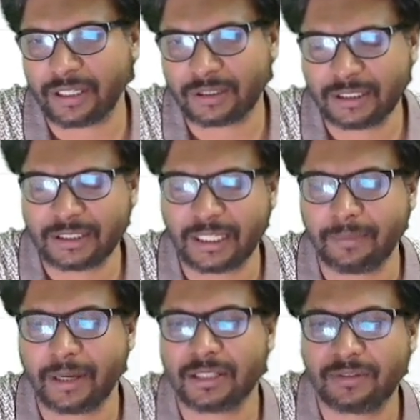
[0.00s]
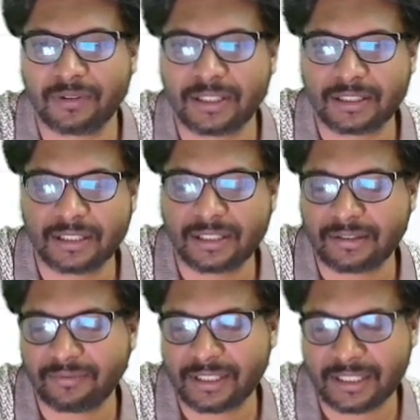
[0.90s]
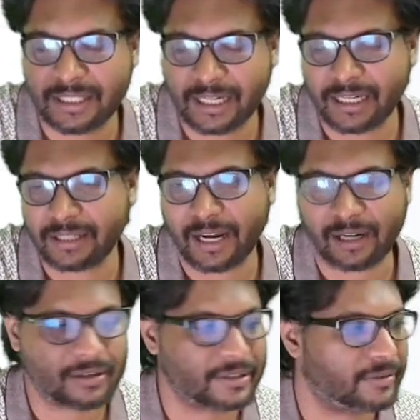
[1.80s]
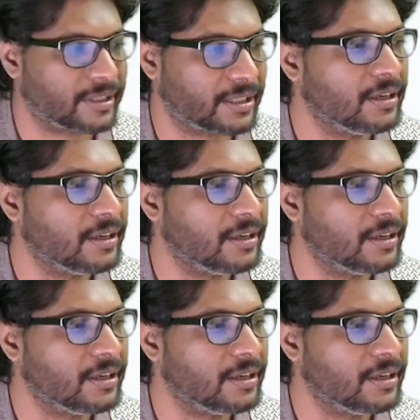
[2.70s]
to see three major features which is added in the Angular 17.